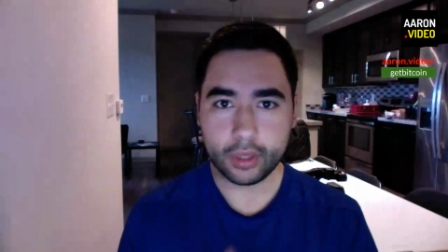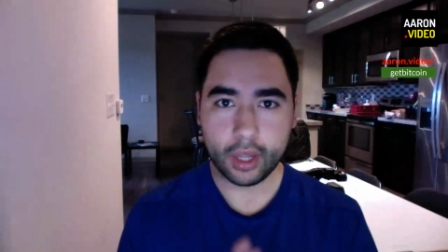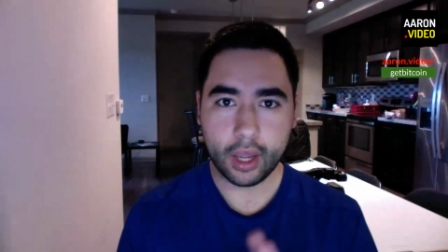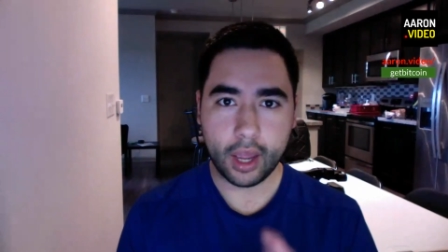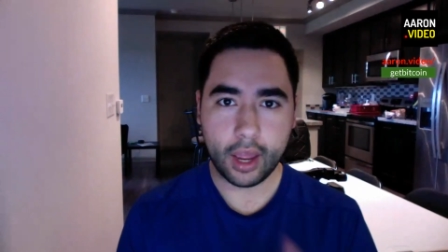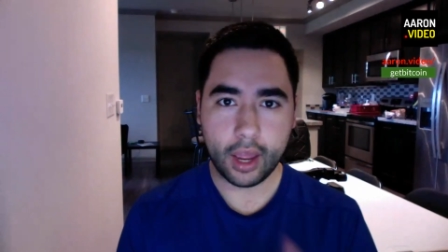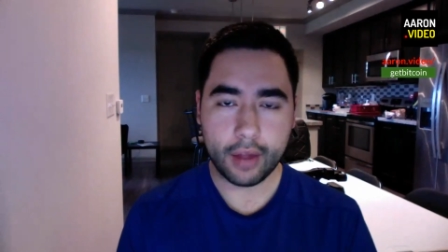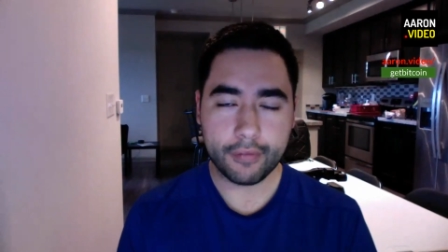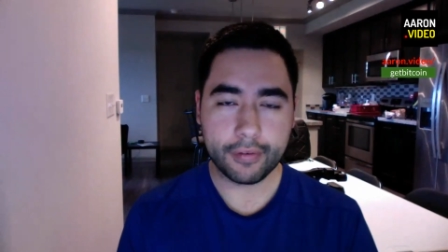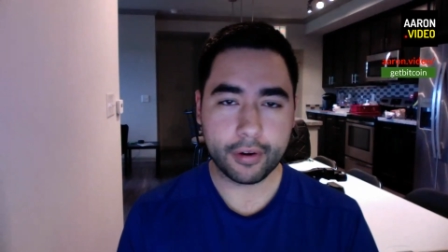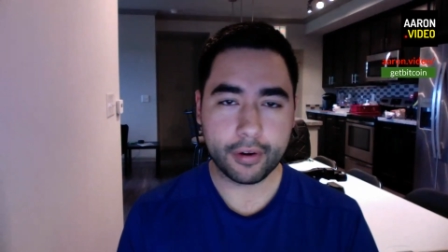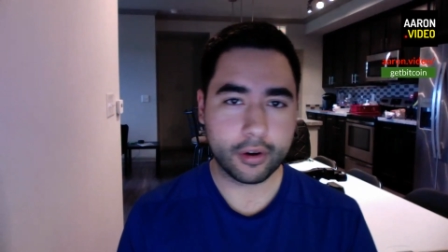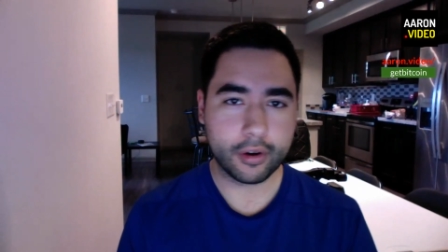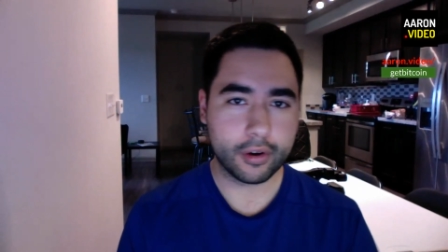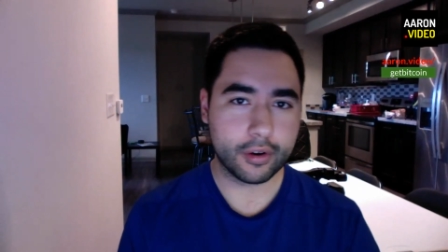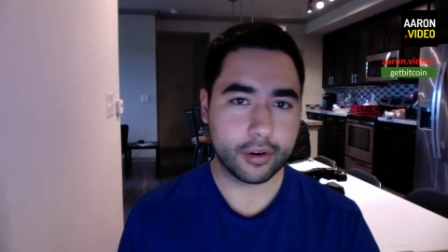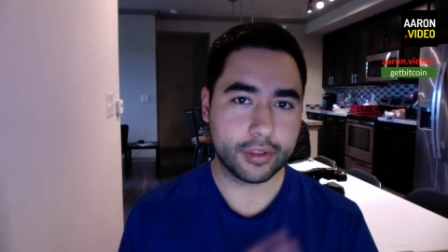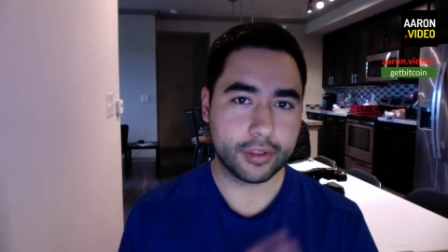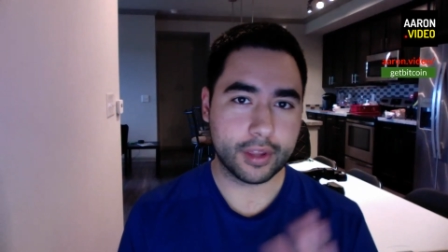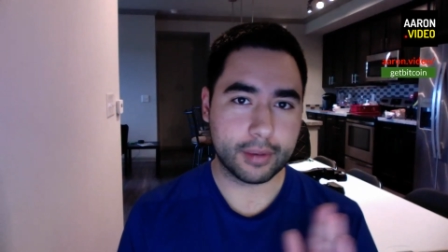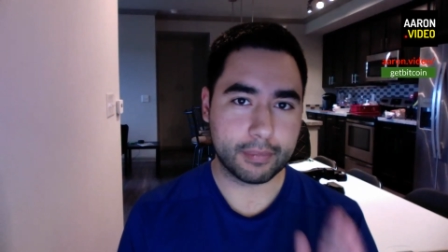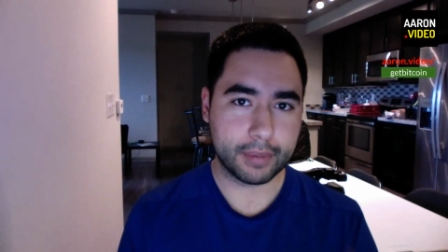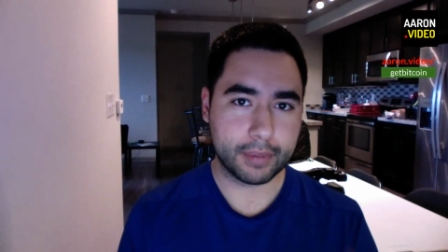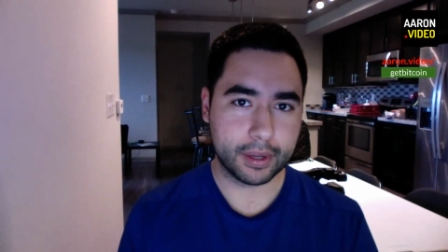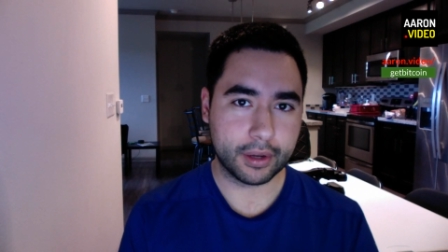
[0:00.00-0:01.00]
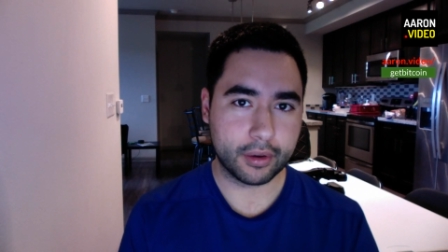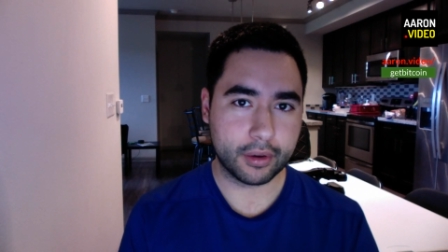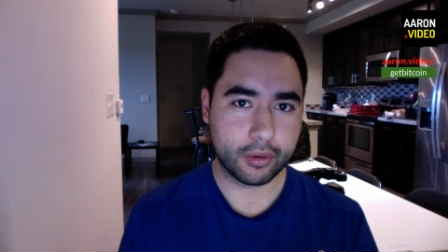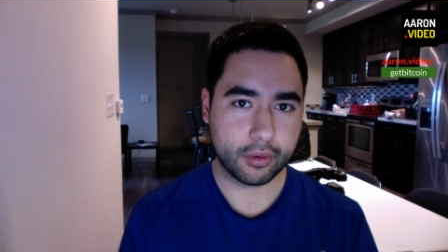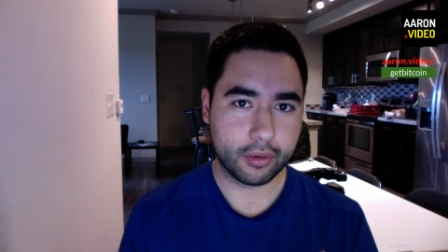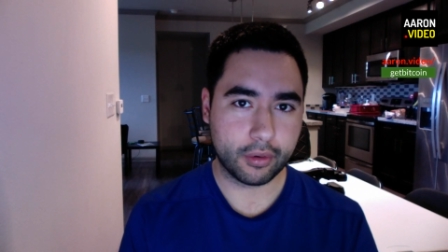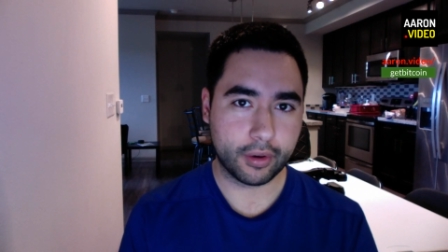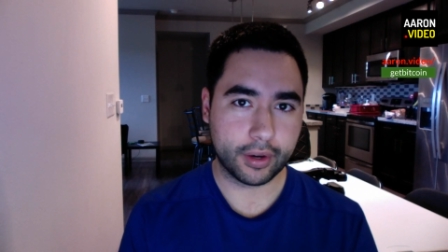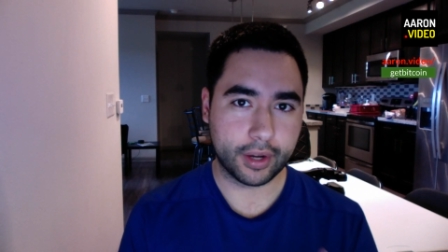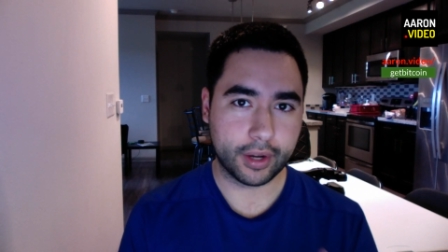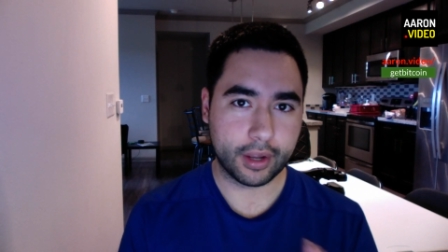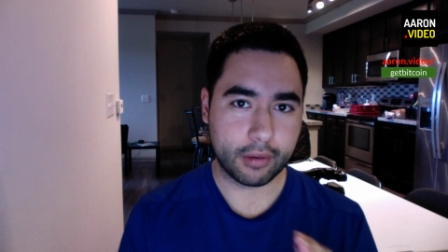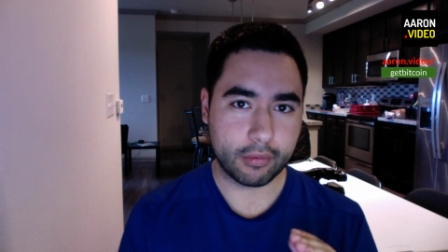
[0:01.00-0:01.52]
I've heard that
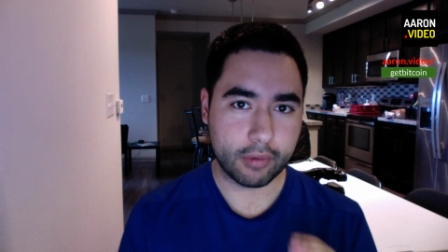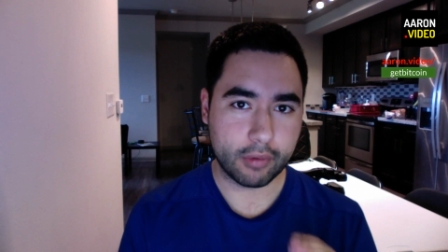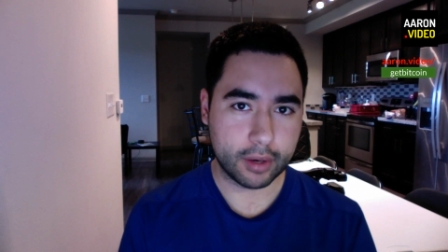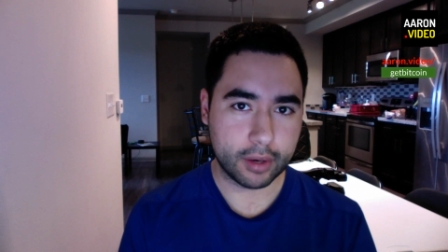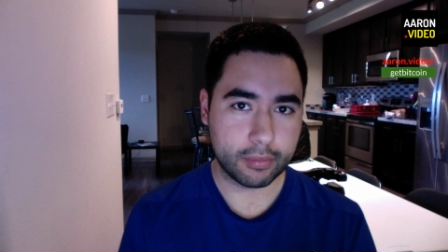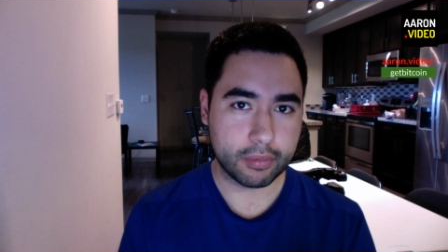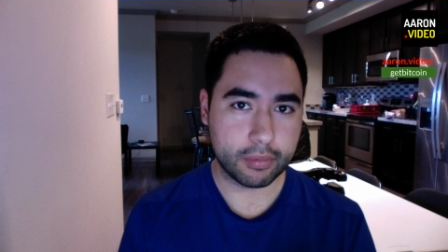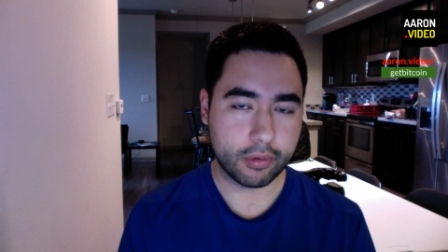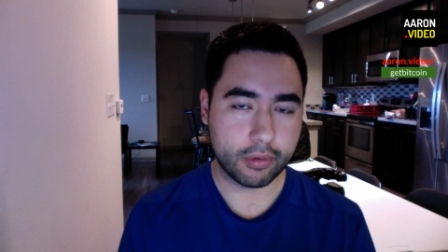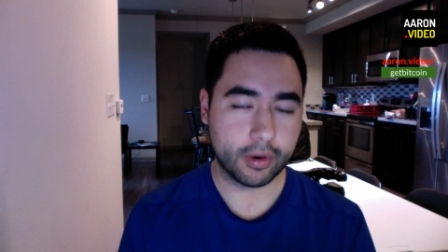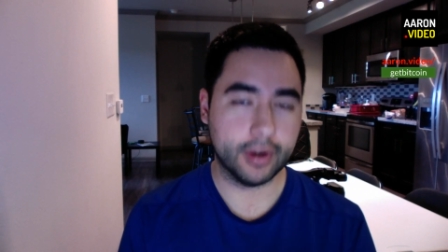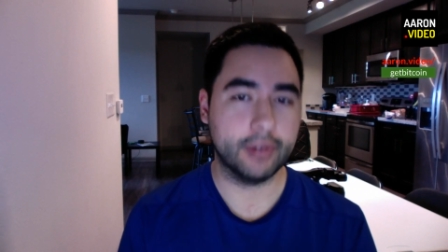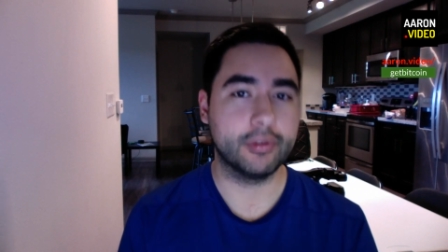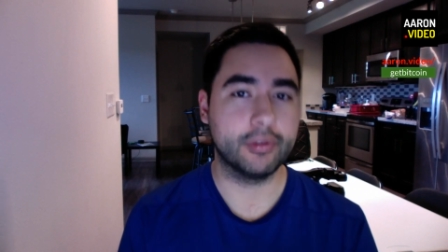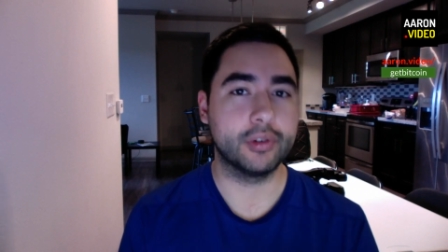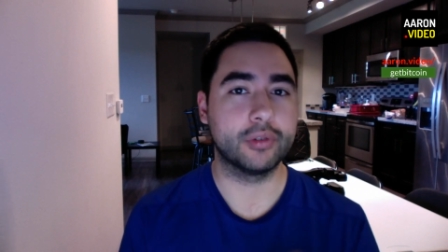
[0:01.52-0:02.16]
Bitcoin at one point